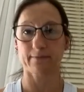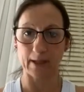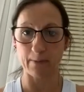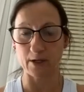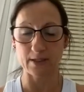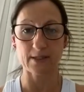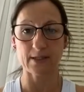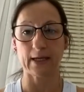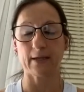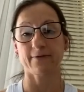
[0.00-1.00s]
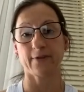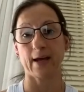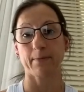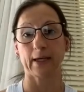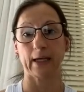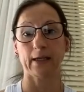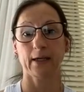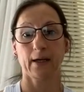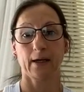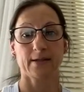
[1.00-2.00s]
emergency in the family,
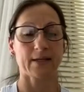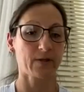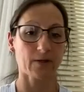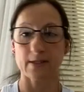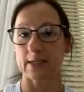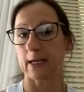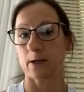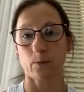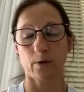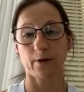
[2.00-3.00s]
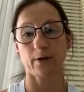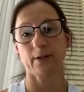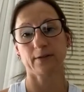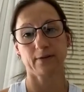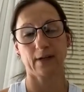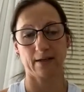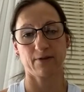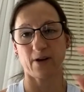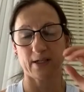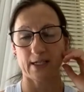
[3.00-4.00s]
someone's got sick or whatnot, it
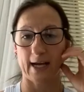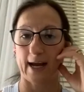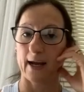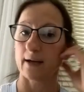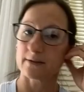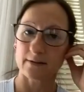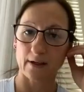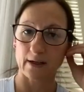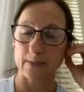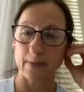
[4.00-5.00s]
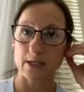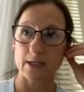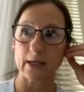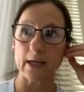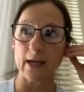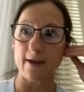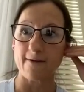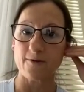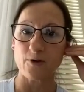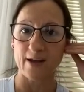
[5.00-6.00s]
throws your day out. And especially
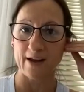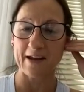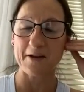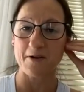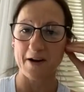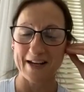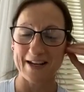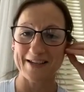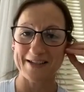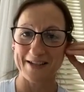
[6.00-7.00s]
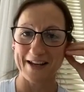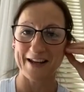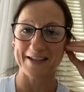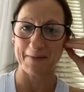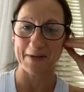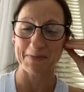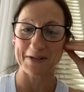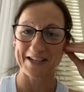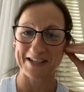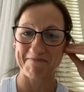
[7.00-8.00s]
if you get ingredients and something's
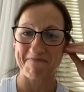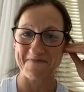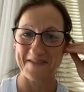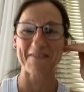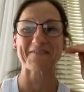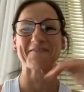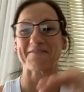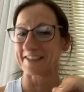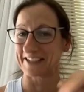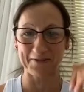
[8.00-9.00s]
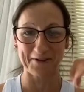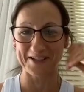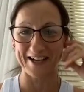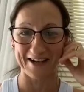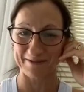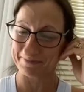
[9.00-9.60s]
missing, that really throws you out.